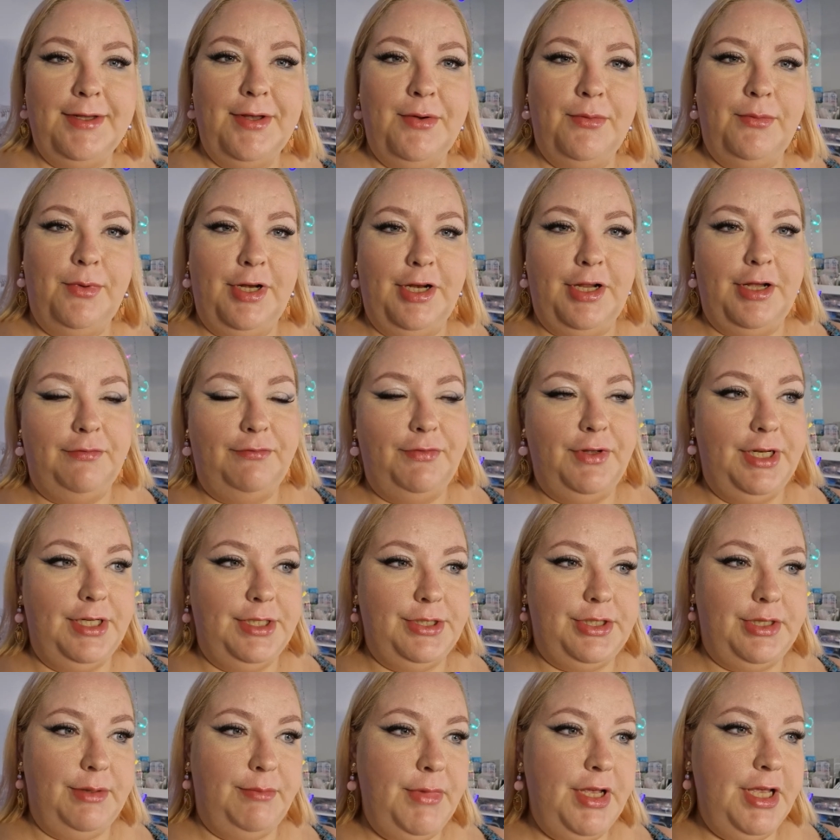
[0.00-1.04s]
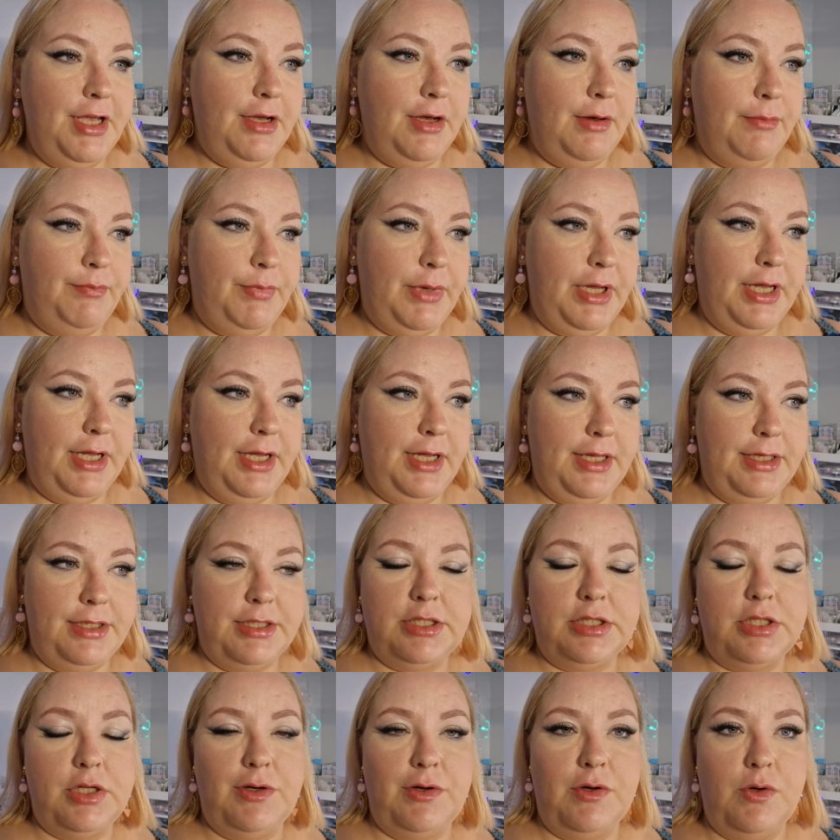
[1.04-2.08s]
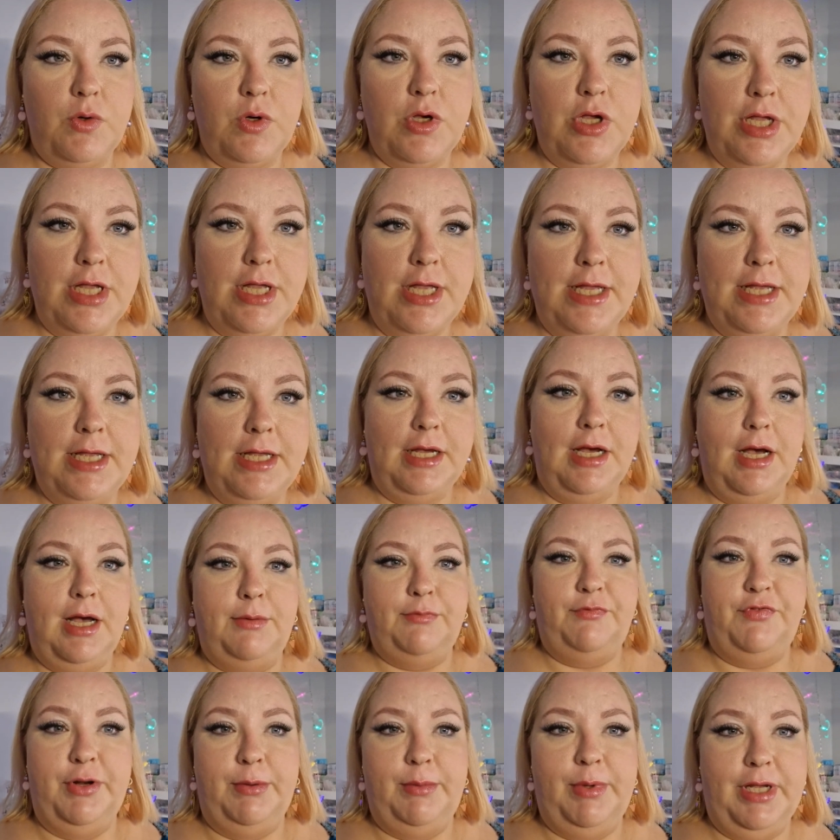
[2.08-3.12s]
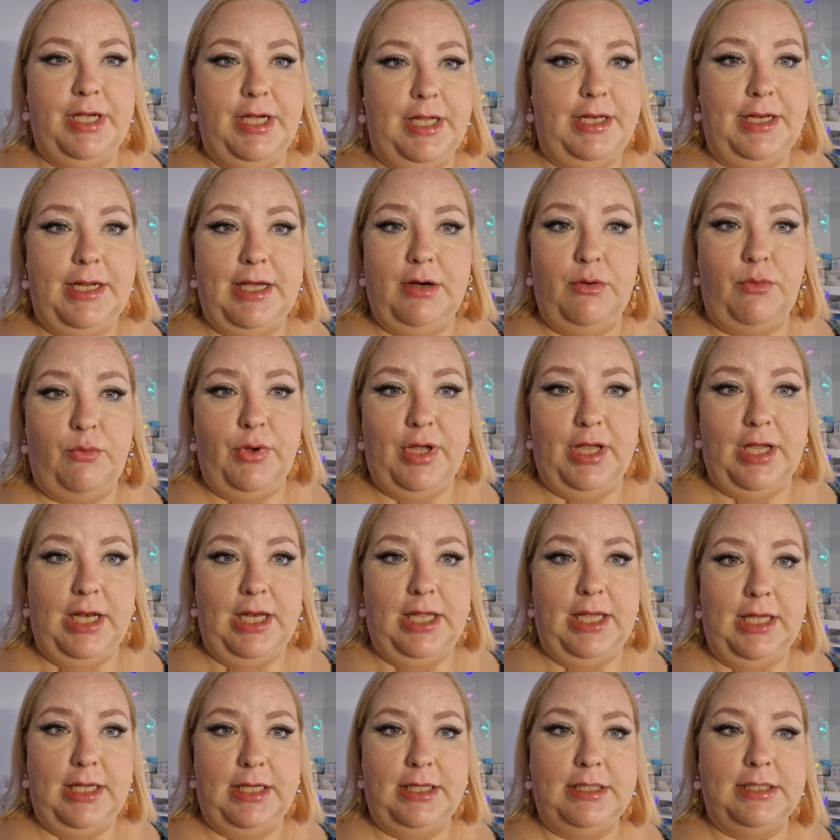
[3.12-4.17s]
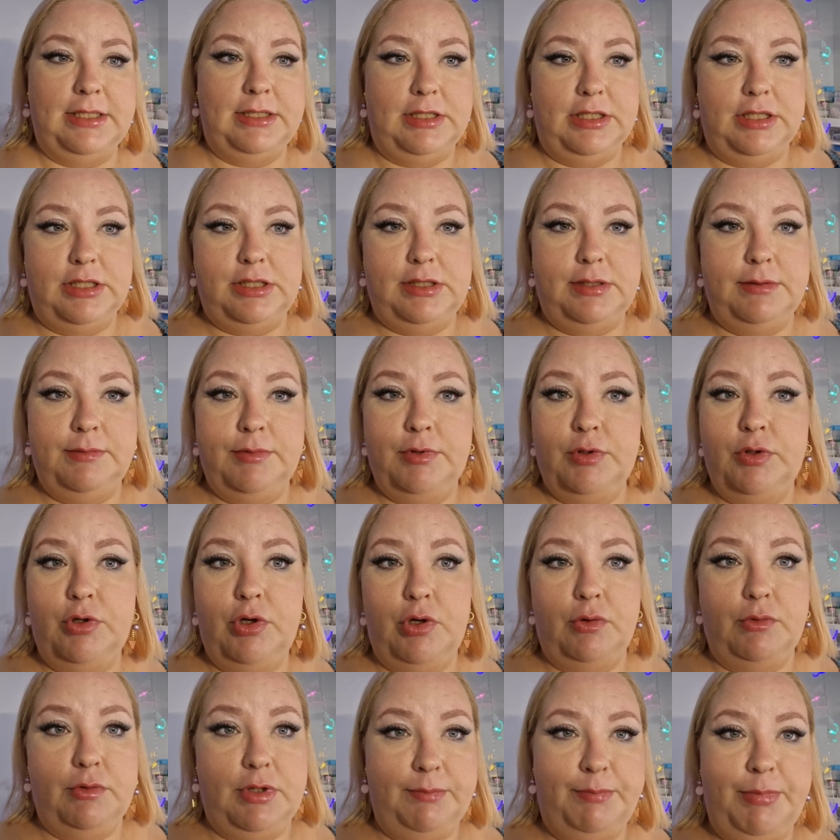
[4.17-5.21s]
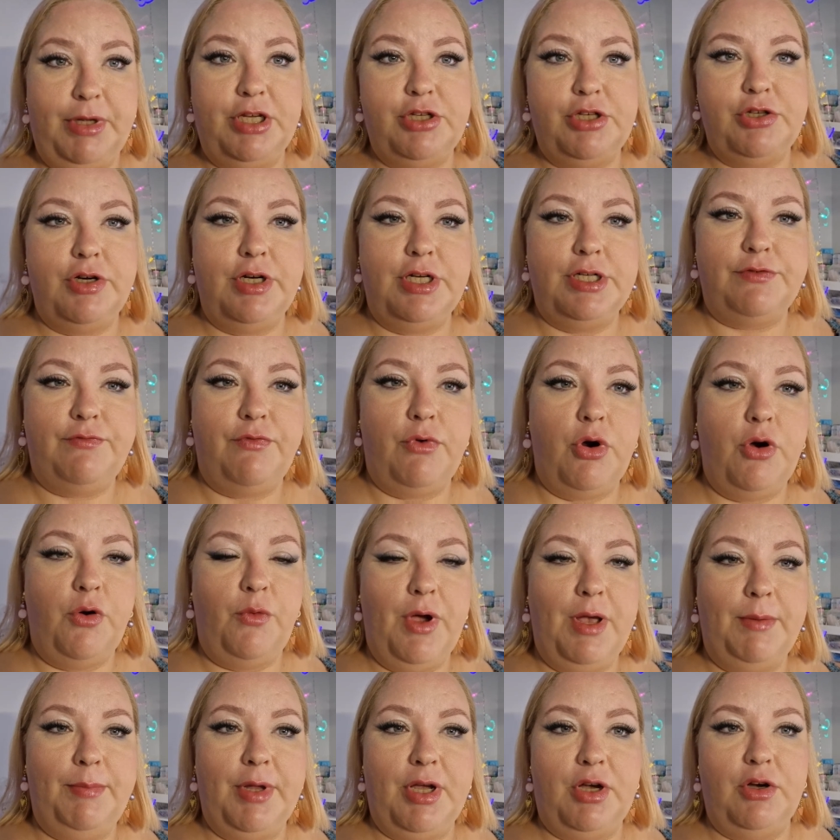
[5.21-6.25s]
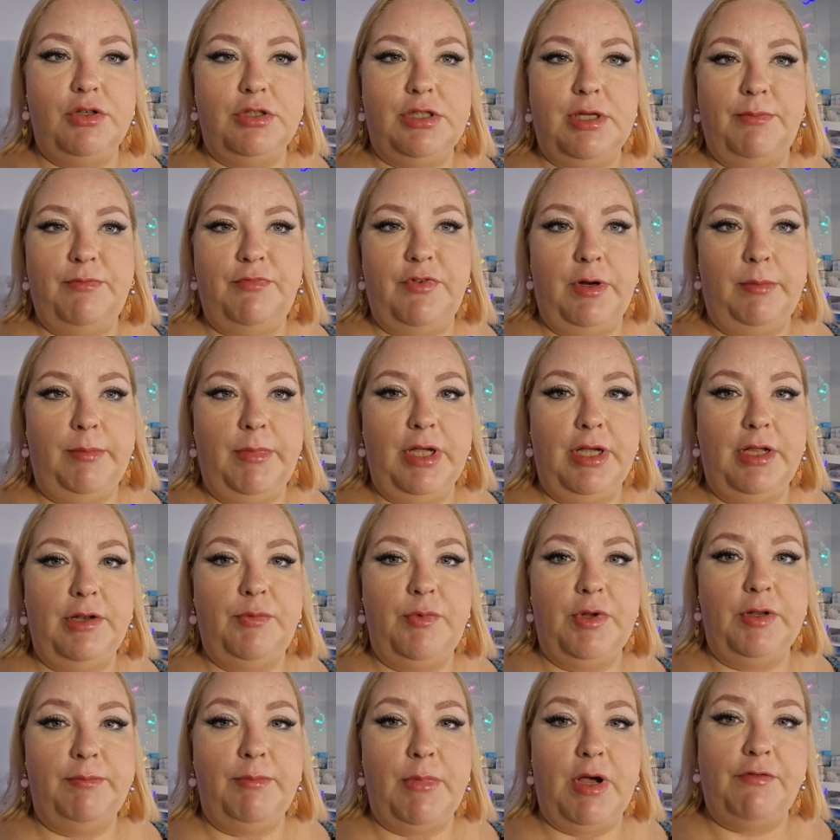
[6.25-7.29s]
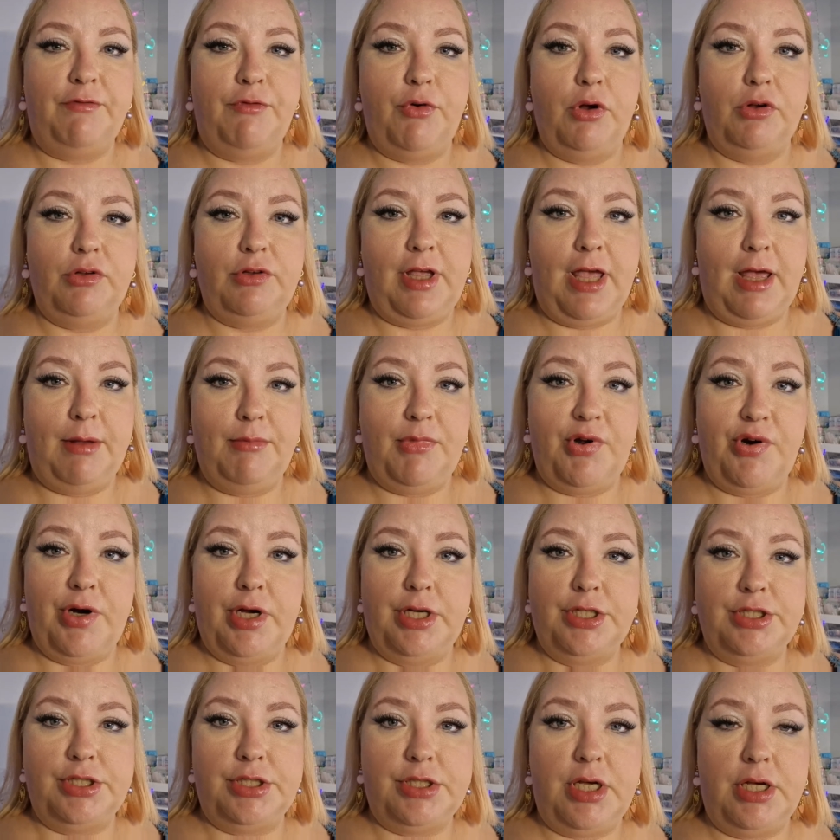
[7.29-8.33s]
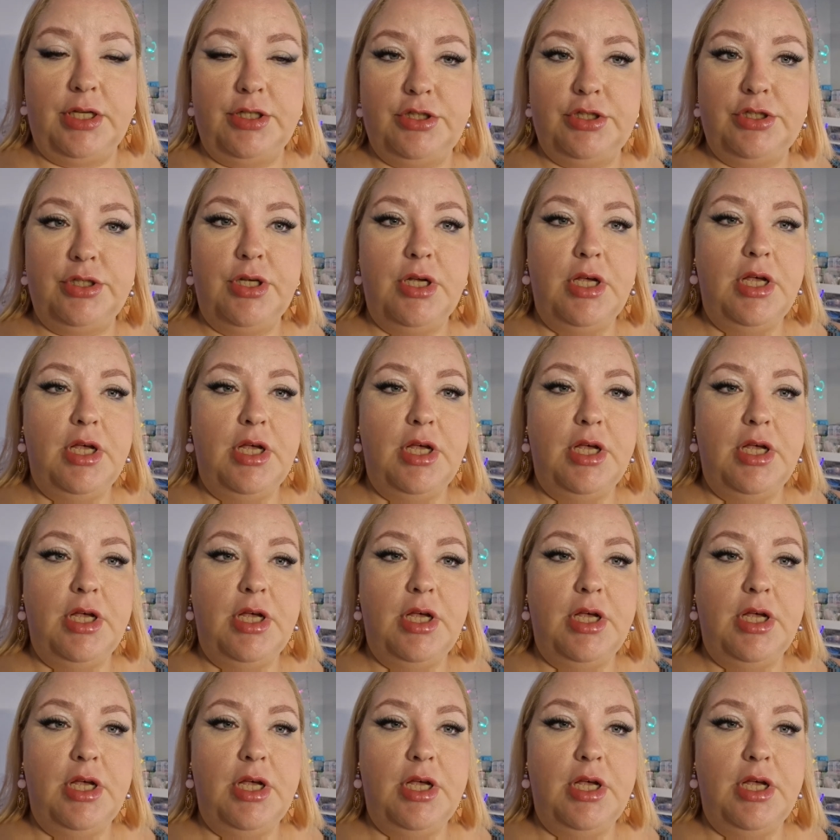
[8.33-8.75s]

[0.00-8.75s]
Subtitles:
when I finished the makeup, and so I'm filming it now quickly. Just, the picture is wrong way because I'm filming it with my front camera and such.